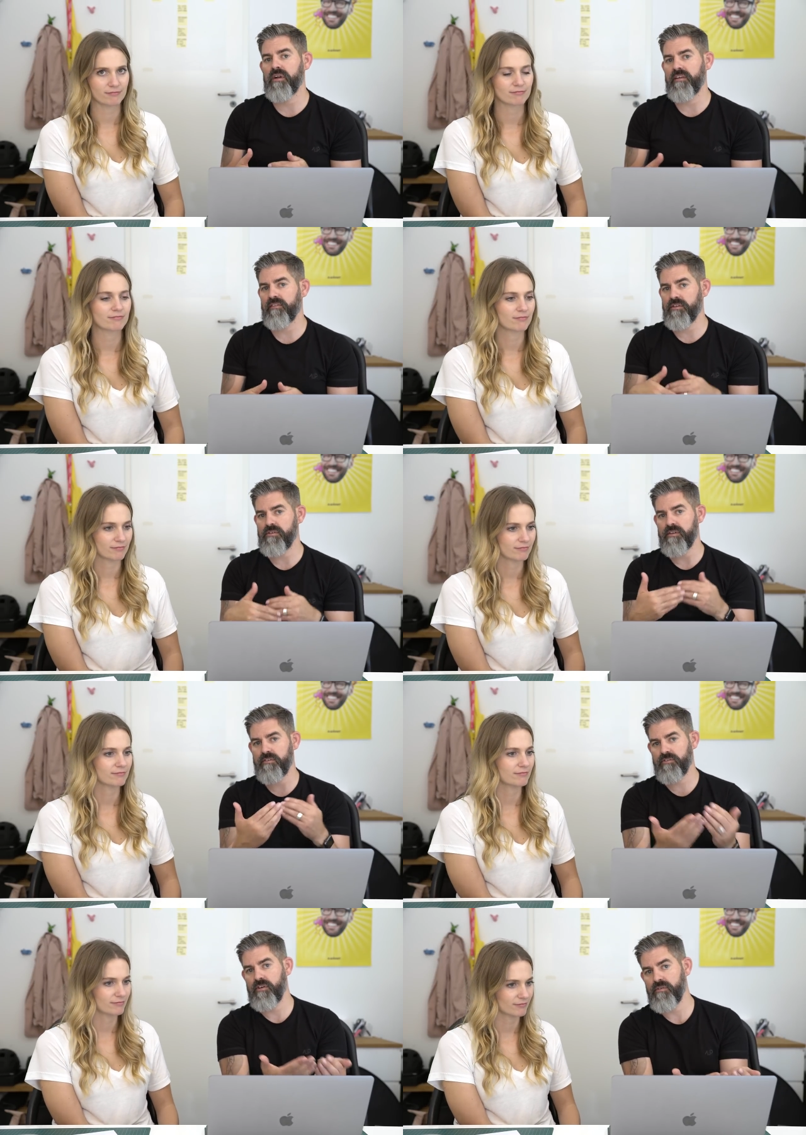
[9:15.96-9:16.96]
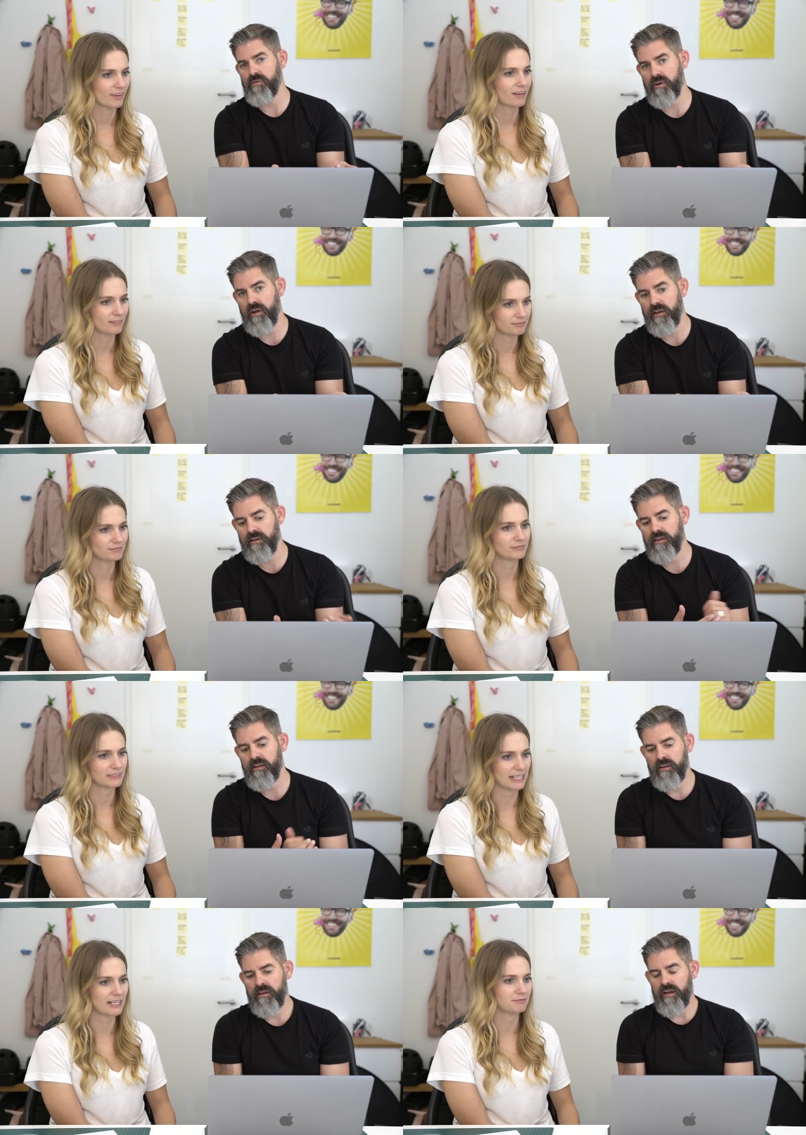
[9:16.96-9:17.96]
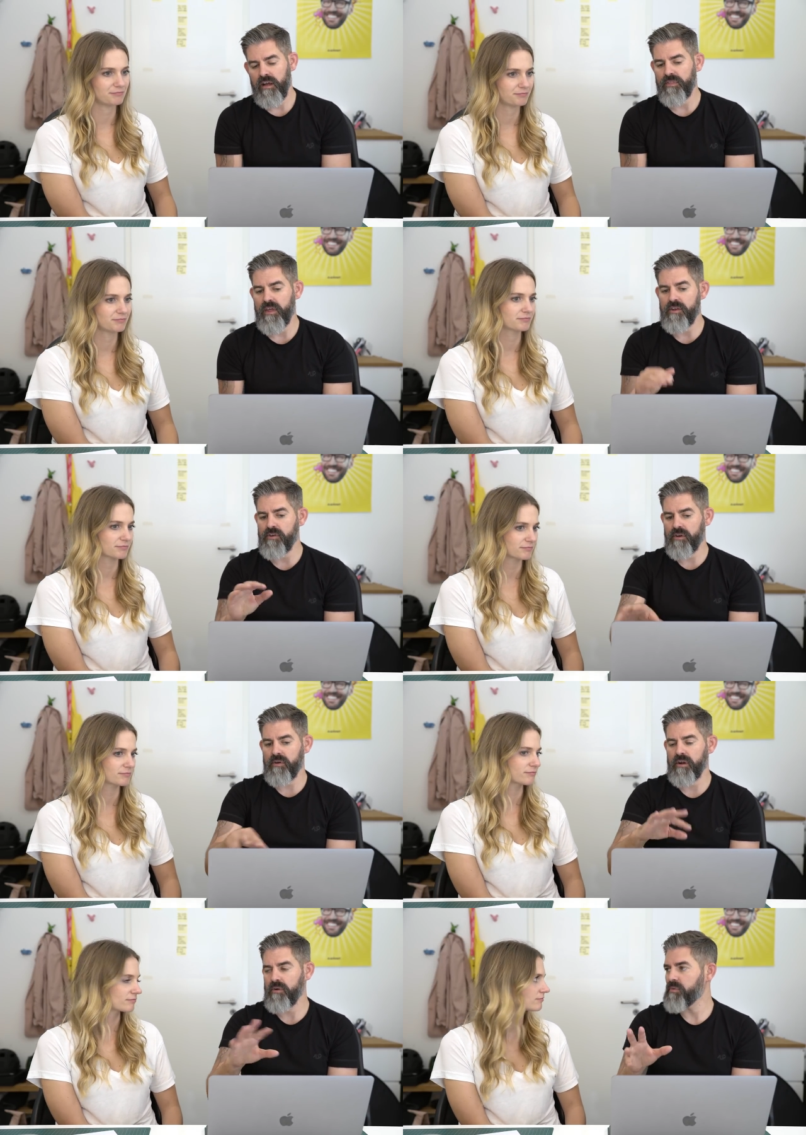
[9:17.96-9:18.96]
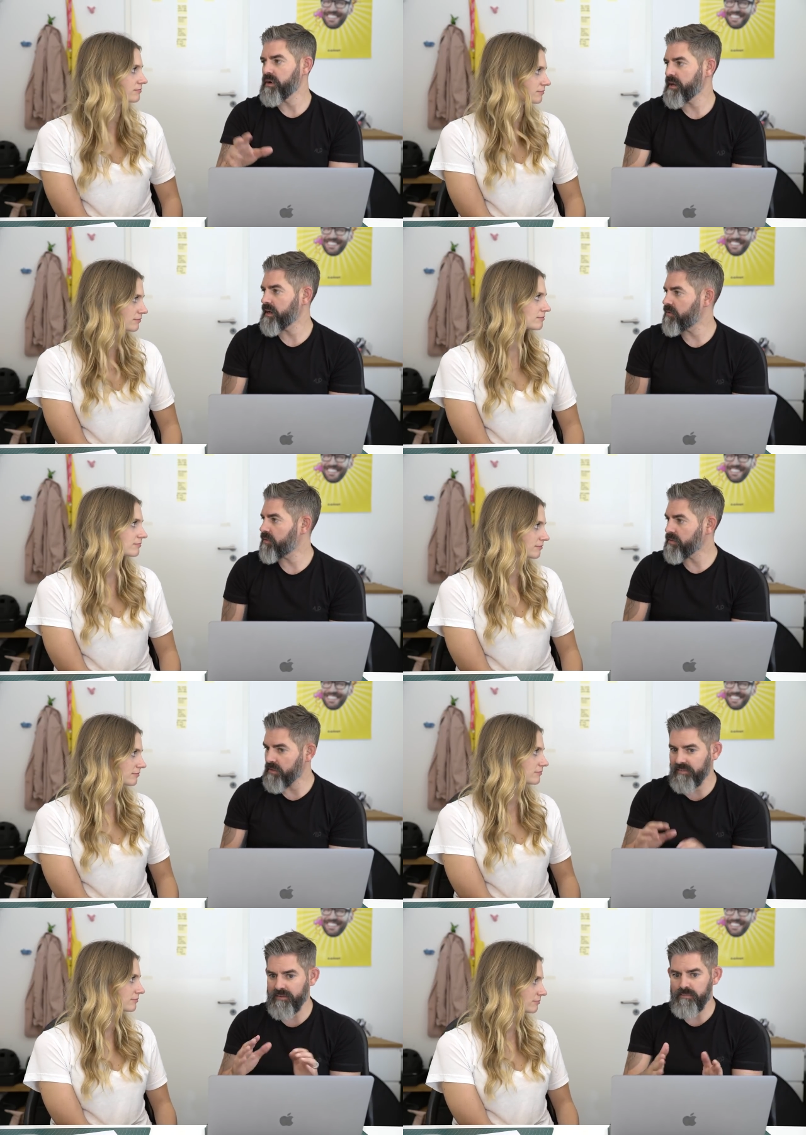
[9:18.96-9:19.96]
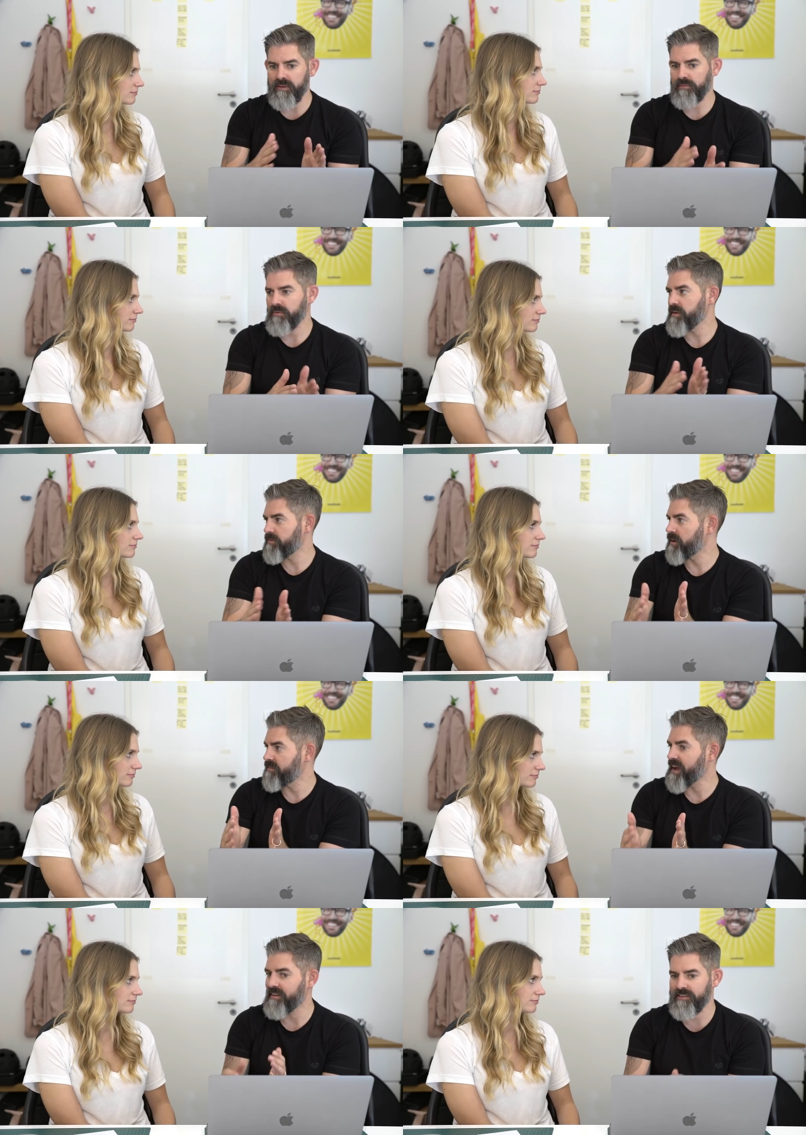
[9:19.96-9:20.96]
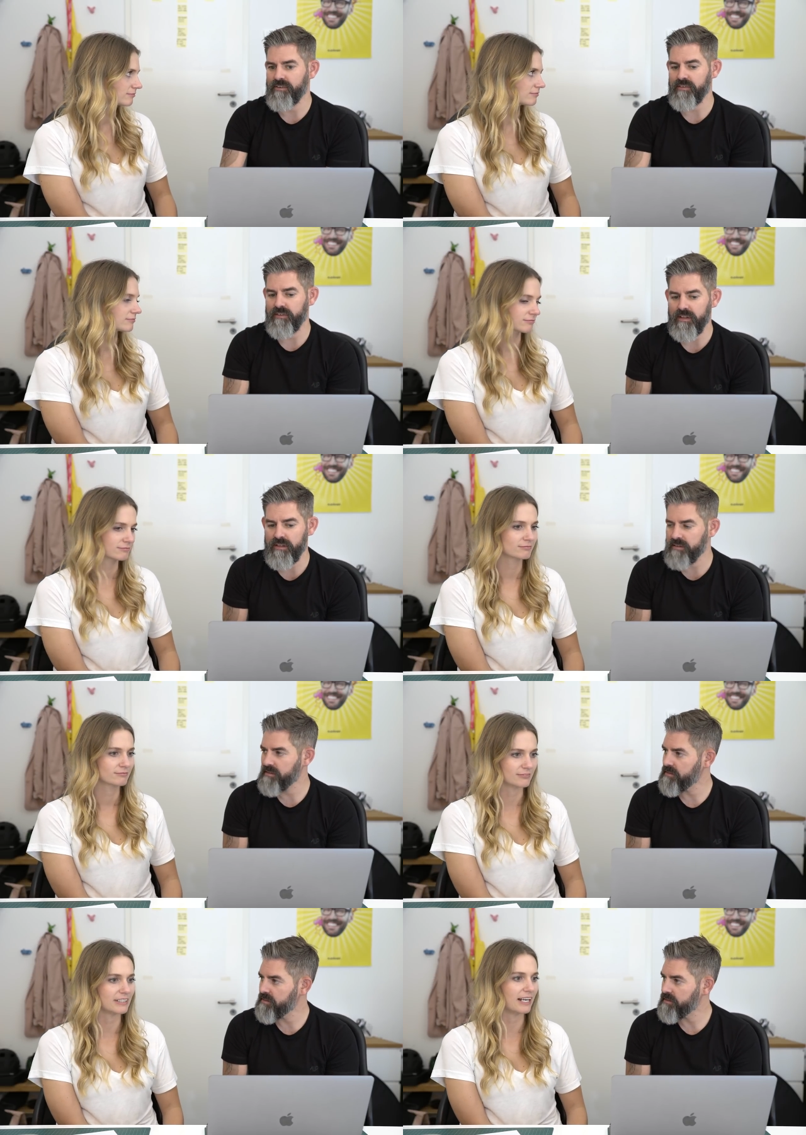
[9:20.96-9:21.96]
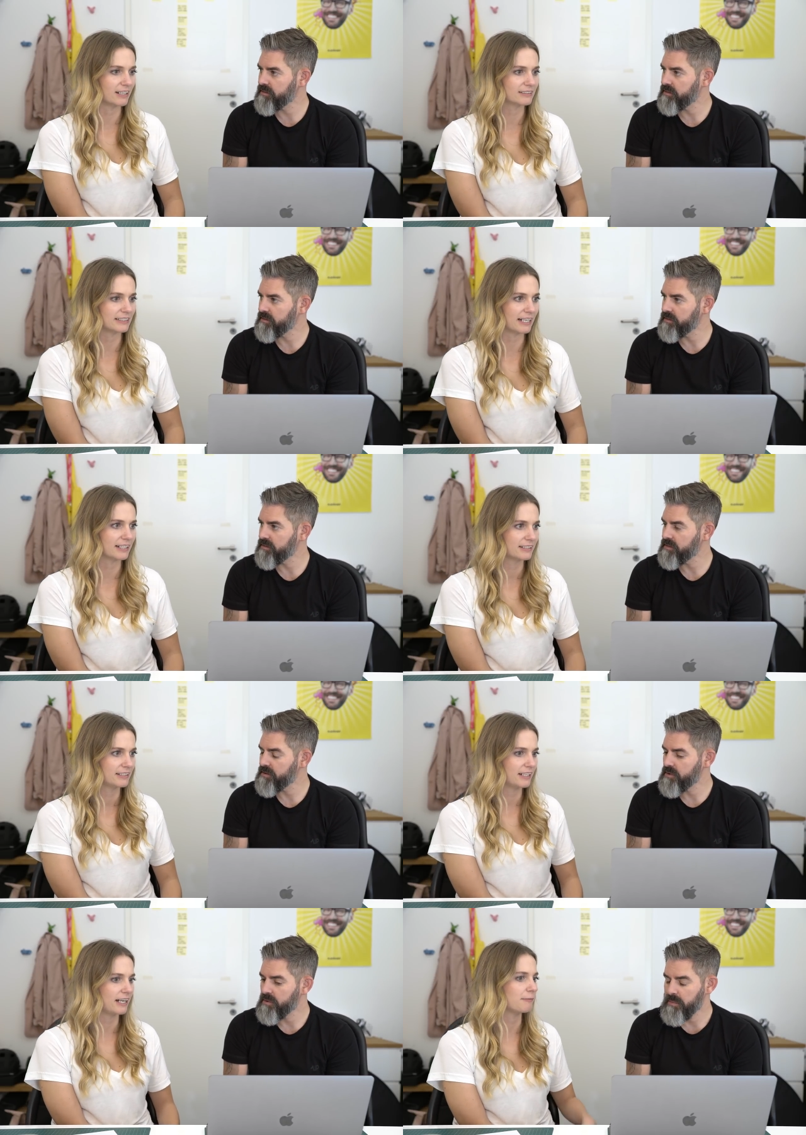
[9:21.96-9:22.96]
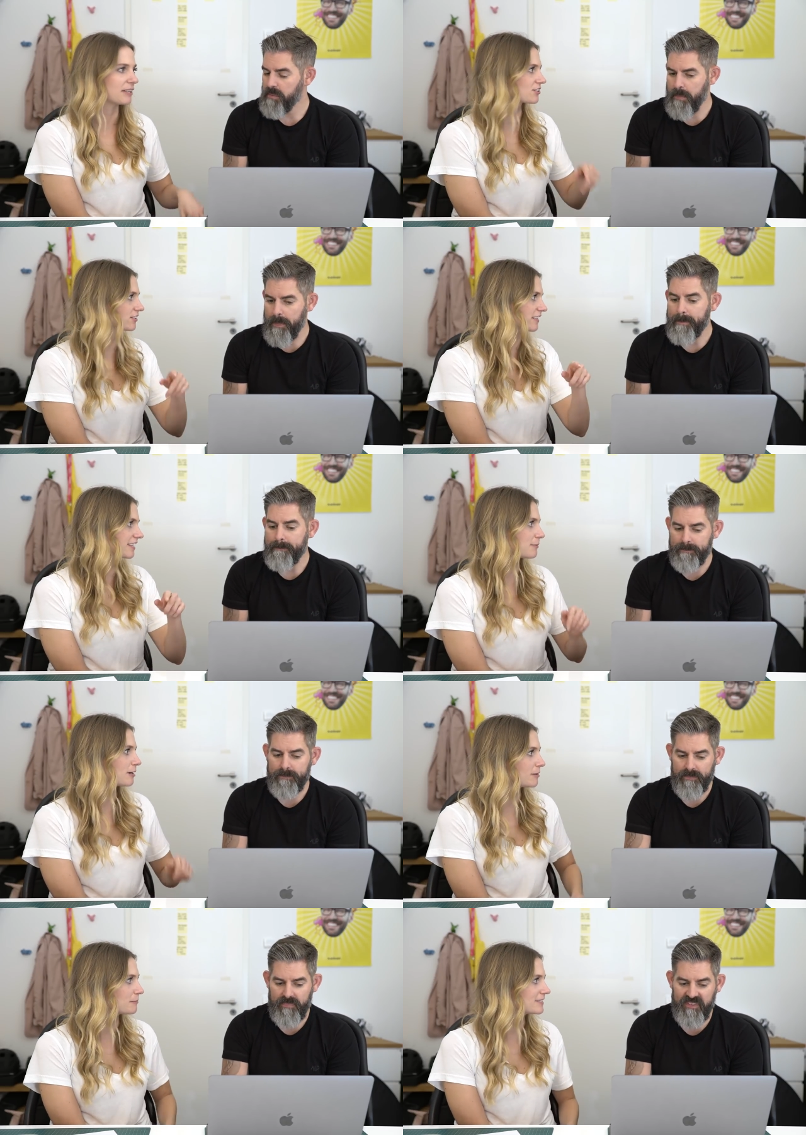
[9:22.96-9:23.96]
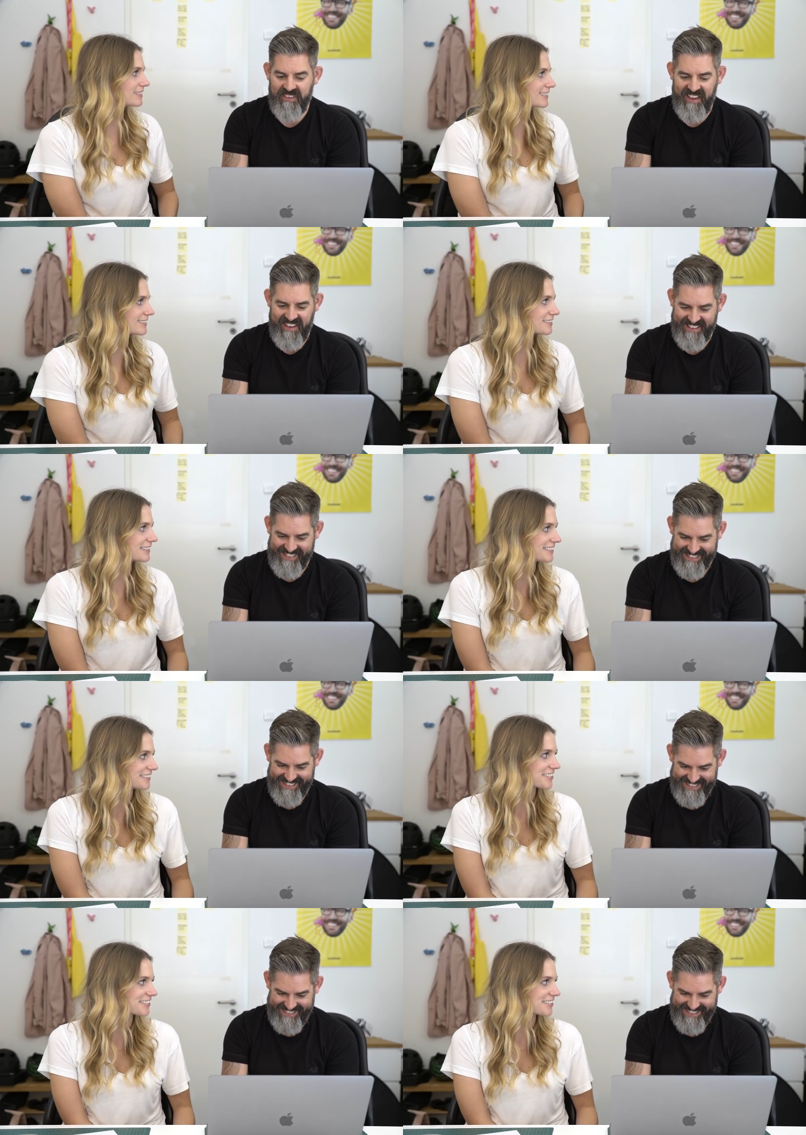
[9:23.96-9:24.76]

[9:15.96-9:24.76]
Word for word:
Speaker 1: what it is that you need to show your client. Yeah. And then you can kind of work out the simplest way of kind of executing that.
Speaker 2: Yeah, yeah. I'll make sure that that pop up yeah. isn't, isn't